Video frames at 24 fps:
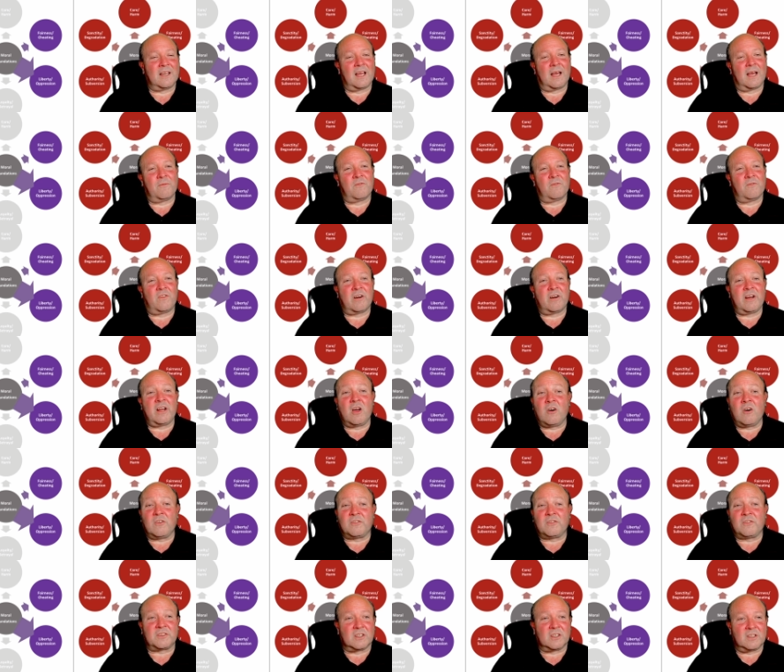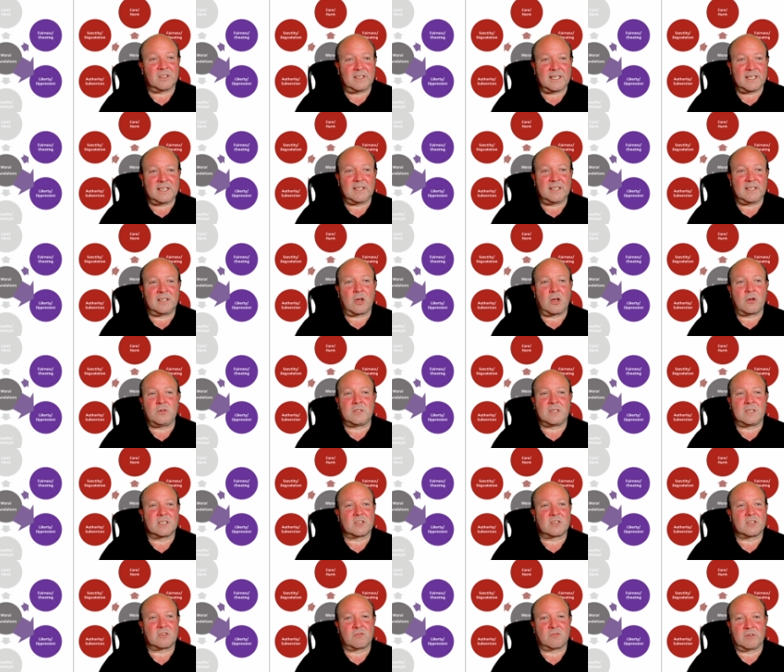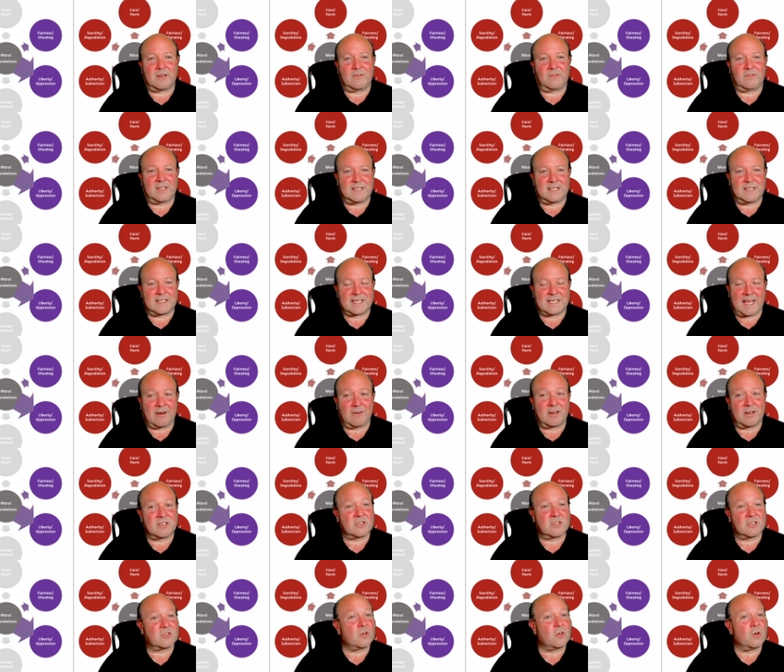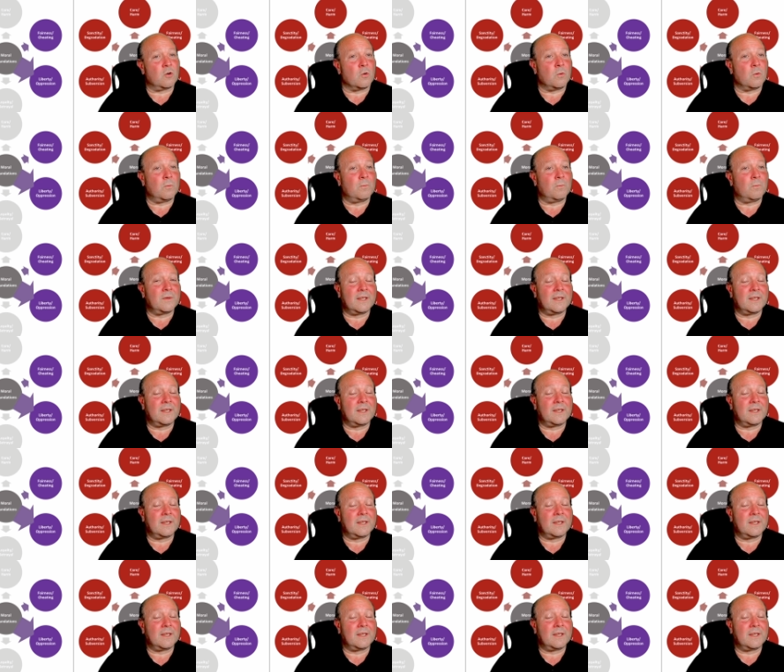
very often didn't notice 3 of these areas at all.